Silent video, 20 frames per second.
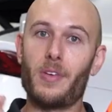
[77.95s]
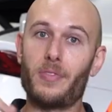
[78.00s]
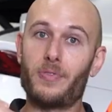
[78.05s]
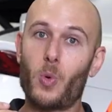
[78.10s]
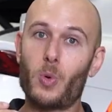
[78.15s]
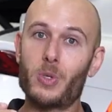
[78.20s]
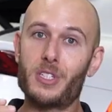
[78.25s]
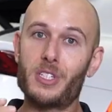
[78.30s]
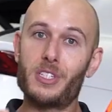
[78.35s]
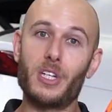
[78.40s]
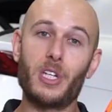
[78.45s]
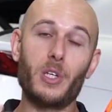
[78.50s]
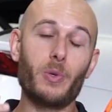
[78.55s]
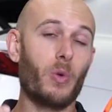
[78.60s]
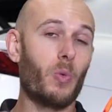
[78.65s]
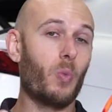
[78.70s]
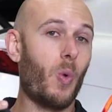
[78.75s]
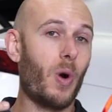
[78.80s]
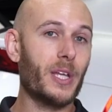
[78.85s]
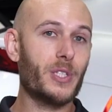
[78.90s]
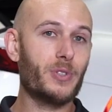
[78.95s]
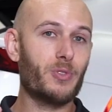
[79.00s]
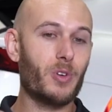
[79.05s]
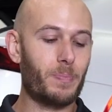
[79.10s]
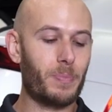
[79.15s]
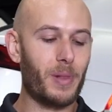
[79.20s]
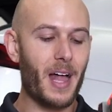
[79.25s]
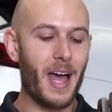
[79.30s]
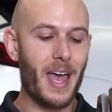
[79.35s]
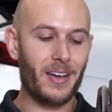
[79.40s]
the forces that you would want to
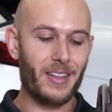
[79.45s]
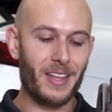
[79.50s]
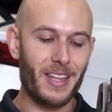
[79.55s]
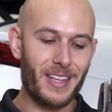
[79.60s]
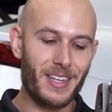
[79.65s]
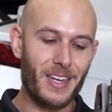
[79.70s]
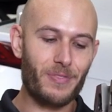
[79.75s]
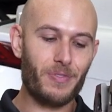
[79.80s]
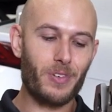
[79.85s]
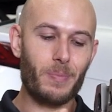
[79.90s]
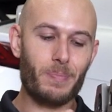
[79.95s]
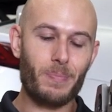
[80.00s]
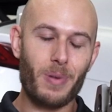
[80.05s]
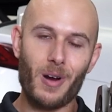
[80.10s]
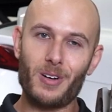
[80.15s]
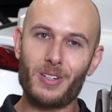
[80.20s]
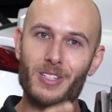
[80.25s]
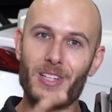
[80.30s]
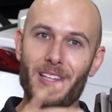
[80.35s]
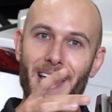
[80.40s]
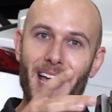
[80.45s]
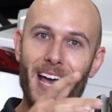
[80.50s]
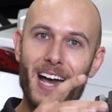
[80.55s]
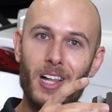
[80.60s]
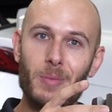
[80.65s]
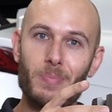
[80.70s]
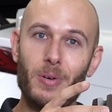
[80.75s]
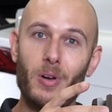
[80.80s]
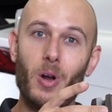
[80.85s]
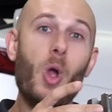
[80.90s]
apply on the different parts of the
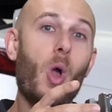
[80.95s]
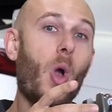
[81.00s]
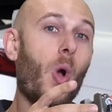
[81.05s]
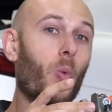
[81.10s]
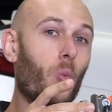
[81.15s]
caliper